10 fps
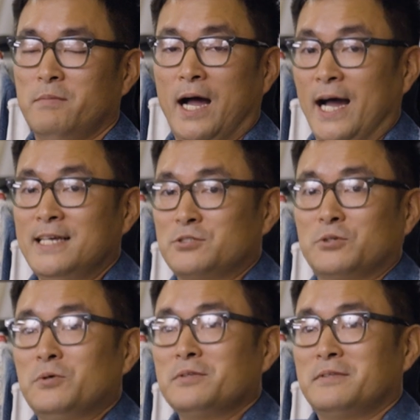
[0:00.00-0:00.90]
I
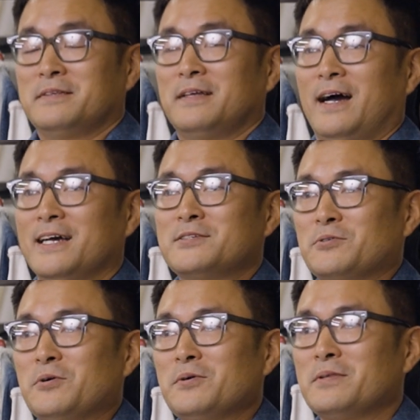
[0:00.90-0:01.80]
sold
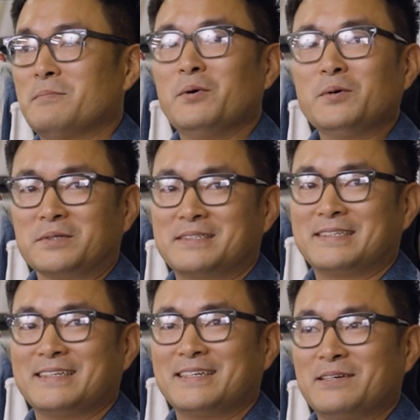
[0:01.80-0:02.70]
the
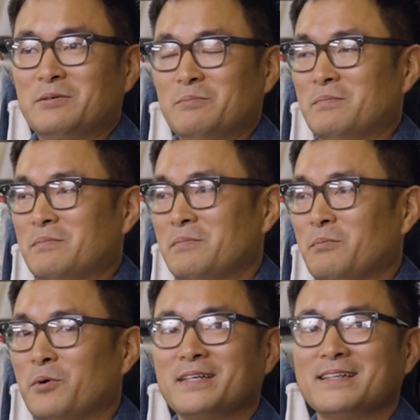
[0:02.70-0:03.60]
most,
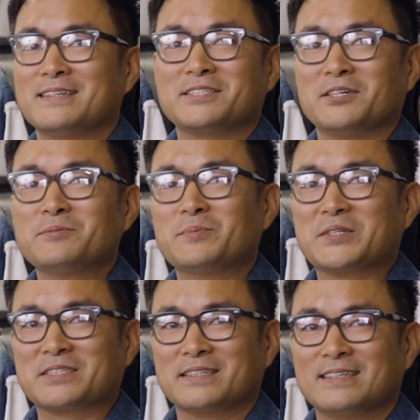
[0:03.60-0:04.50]
more than the
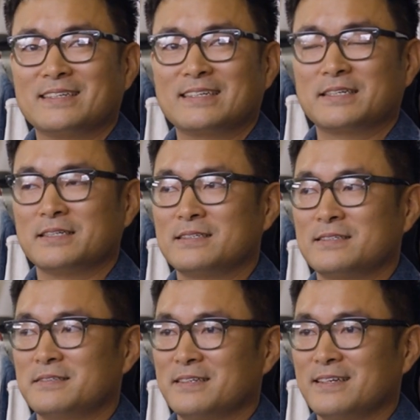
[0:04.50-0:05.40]
salesperson,
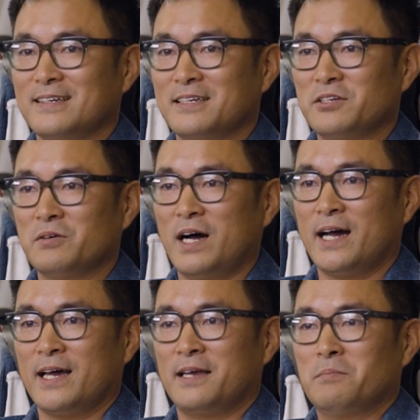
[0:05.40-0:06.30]
because you know
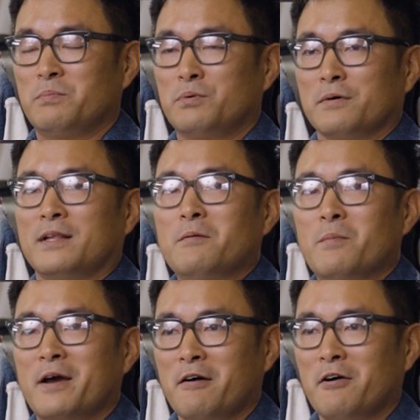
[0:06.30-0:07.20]
I pull out
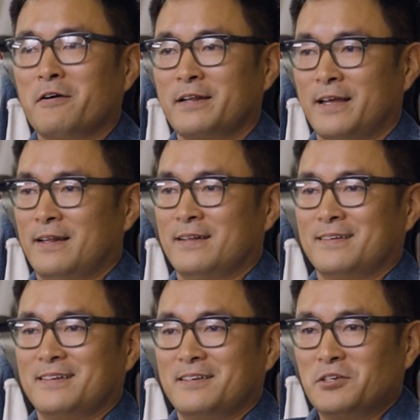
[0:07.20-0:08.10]
my heart
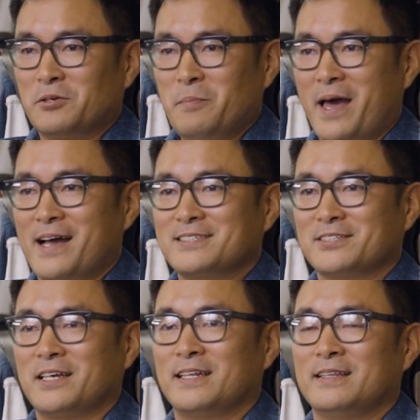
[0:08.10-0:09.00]
and you know
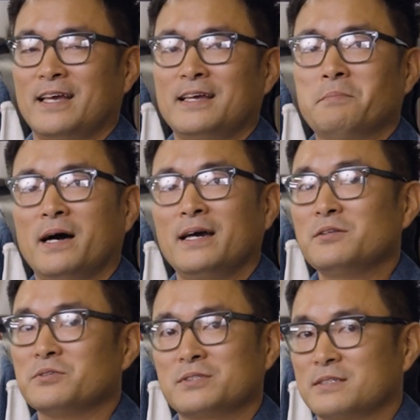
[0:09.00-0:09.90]
passion, and they buy
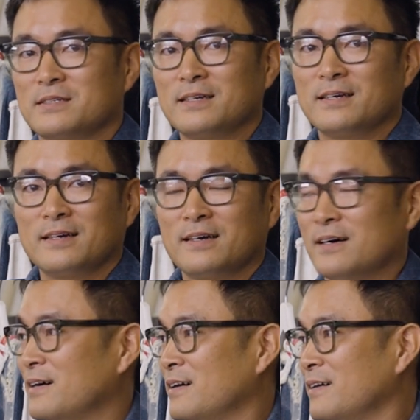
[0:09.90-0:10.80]
those,
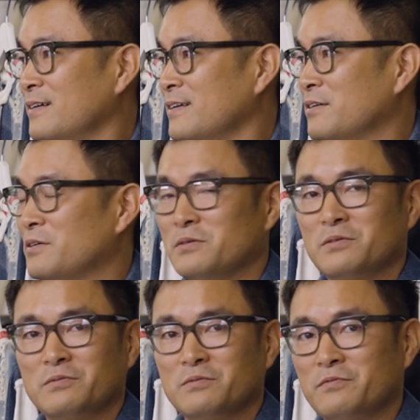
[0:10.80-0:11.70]
you
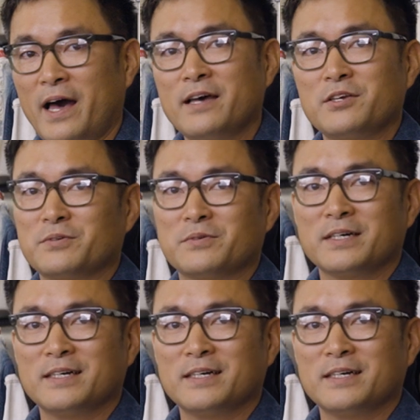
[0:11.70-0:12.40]
know, value.